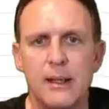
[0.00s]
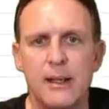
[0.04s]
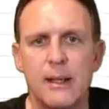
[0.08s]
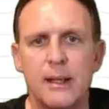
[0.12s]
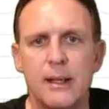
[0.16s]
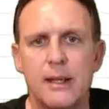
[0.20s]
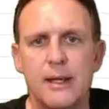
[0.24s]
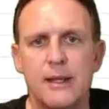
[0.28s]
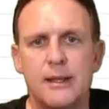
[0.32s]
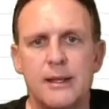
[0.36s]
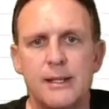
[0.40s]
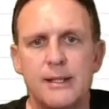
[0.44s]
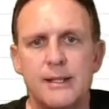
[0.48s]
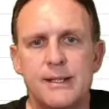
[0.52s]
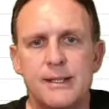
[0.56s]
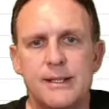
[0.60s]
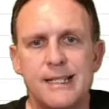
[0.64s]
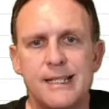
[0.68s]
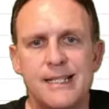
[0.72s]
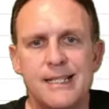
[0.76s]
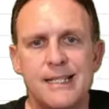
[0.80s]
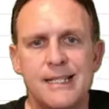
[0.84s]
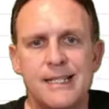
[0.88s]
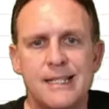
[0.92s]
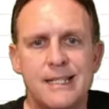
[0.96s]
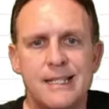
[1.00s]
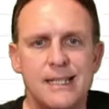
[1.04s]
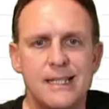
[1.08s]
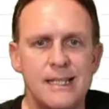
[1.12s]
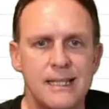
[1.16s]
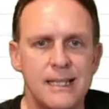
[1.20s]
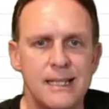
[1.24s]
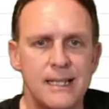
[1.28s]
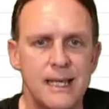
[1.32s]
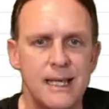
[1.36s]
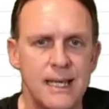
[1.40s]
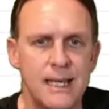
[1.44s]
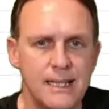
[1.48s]
the D
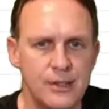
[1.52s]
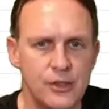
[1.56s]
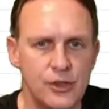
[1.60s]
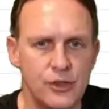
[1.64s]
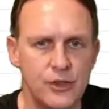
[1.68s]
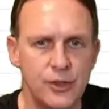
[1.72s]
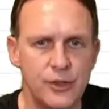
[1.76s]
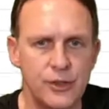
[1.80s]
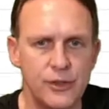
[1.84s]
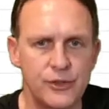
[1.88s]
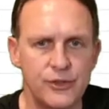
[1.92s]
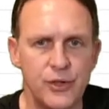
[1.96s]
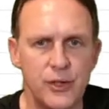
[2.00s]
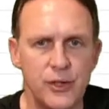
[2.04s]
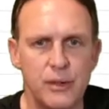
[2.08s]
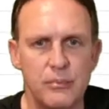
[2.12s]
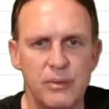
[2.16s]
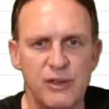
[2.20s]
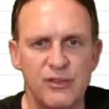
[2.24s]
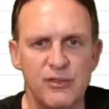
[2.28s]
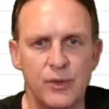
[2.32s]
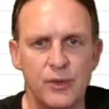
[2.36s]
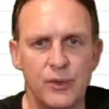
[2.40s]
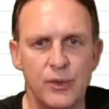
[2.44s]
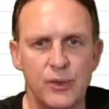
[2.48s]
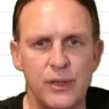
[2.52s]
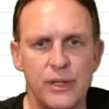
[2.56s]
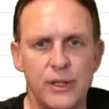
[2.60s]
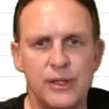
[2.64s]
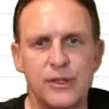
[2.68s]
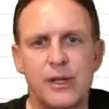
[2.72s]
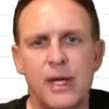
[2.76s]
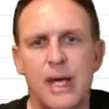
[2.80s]
has a $ before it